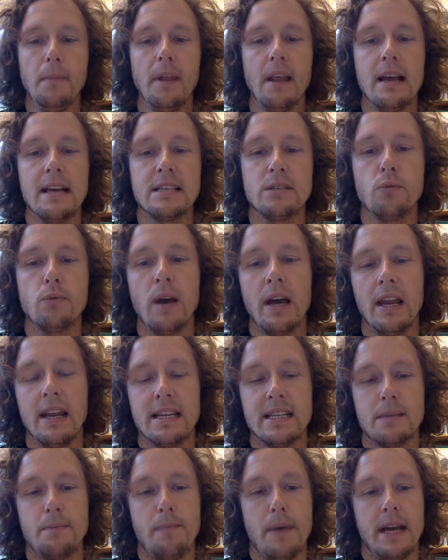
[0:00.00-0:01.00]
as well
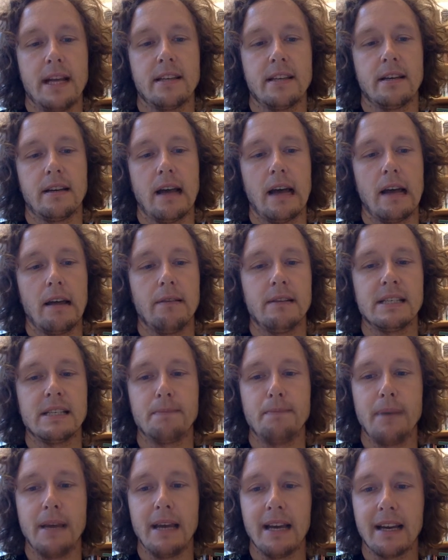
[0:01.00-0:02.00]
as
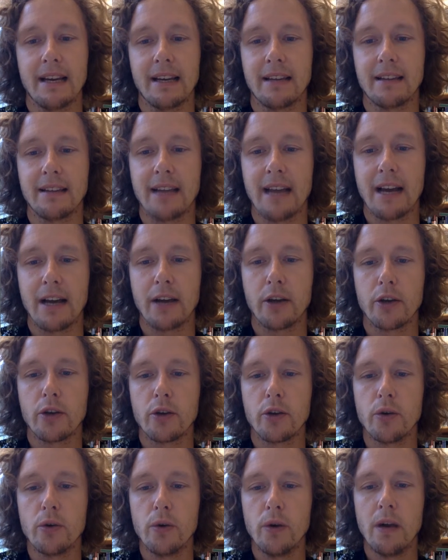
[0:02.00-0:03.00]

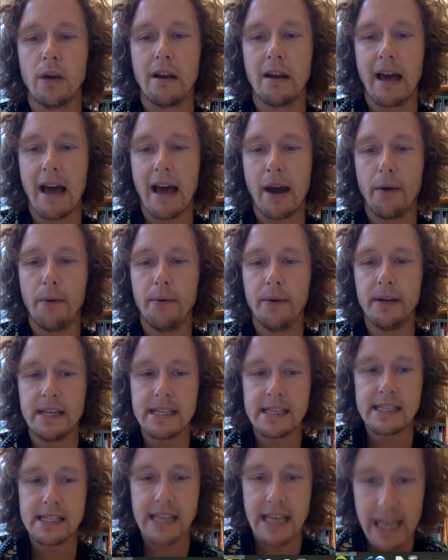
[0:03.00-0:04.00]

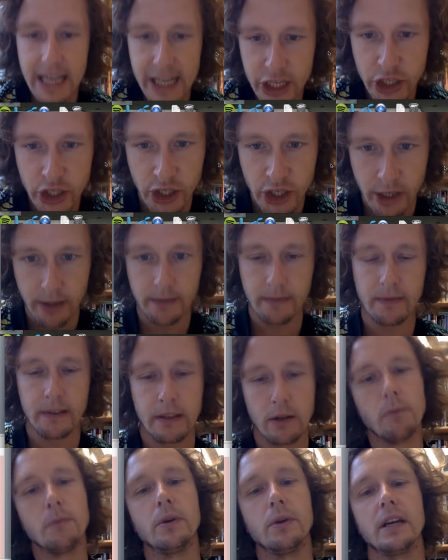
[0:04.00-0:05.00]
spectacularization. The
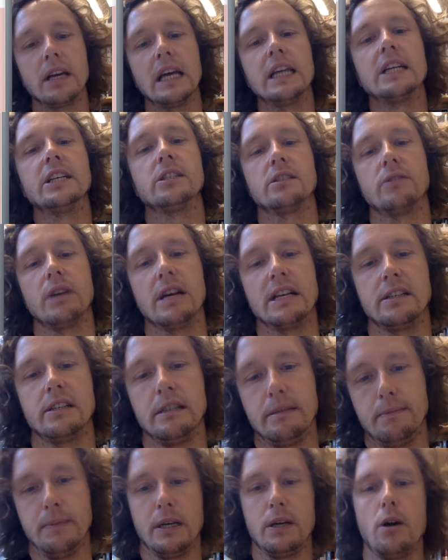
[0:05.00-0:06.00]
communication
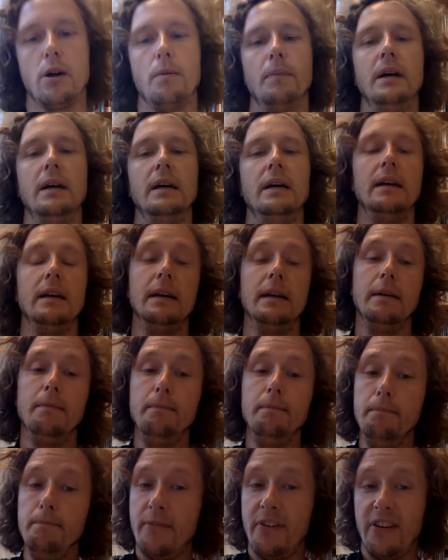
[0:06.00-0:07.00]
strategies become
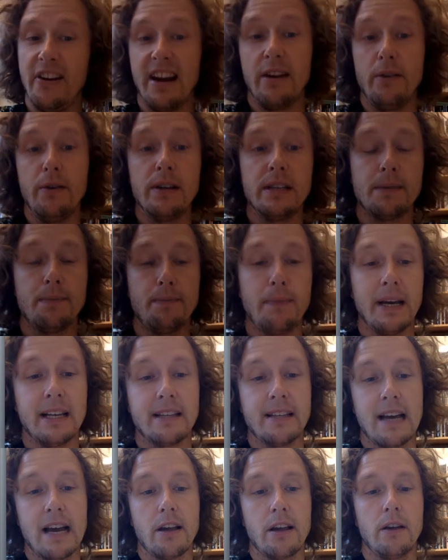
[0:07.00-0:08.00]
very
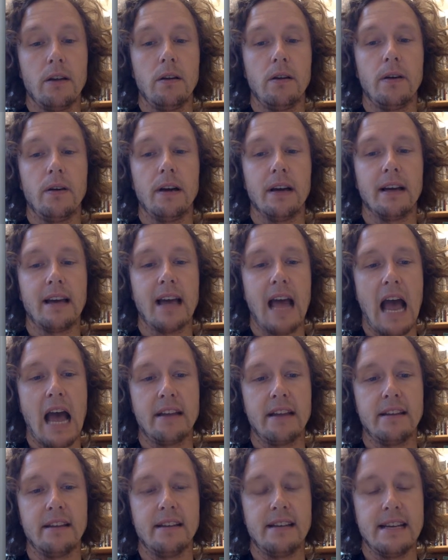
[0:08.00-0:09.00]
spectacular and
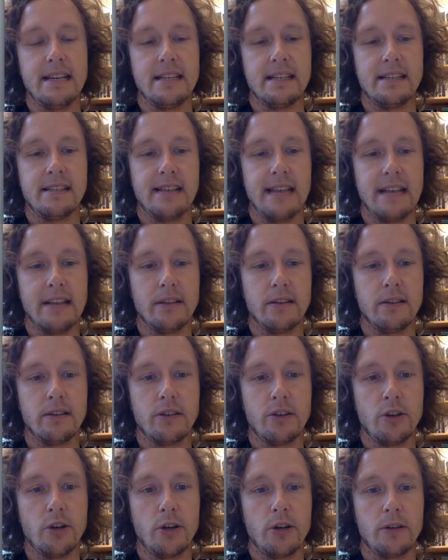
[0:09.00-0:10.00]

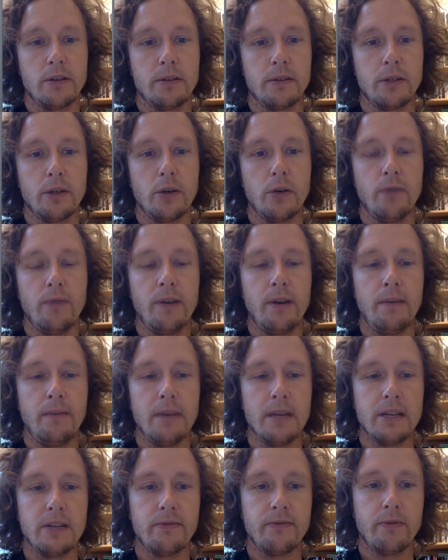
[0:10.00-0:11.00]
candidate-centered. So very
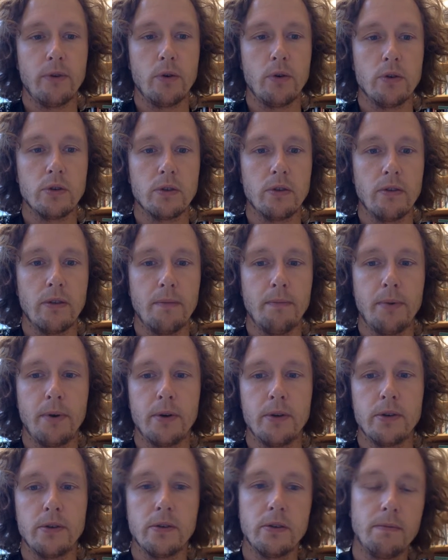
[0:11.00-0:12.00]
much focused on the
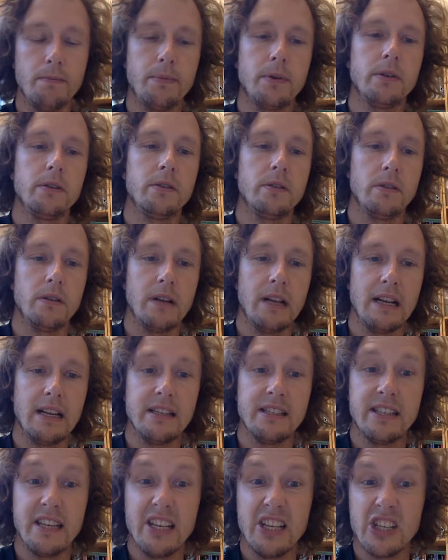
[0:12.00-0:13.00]
person,
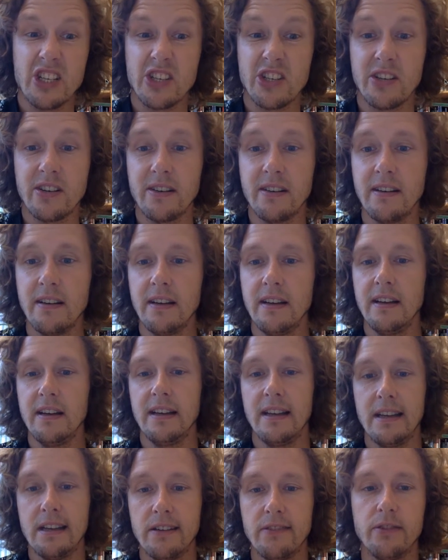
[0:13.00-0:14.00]
personalization,
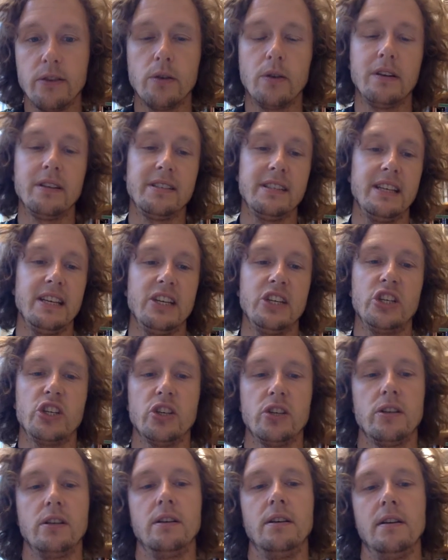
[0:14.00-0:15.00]

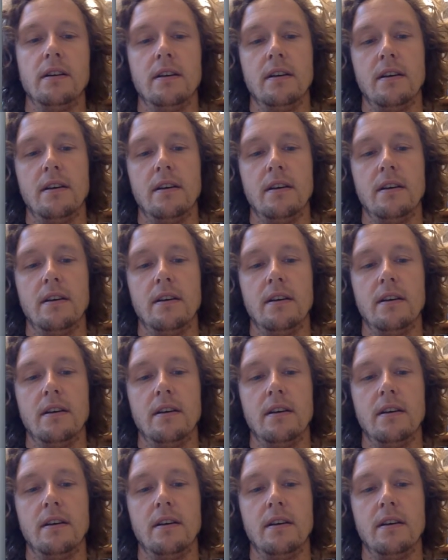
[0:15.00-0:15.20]
individualization,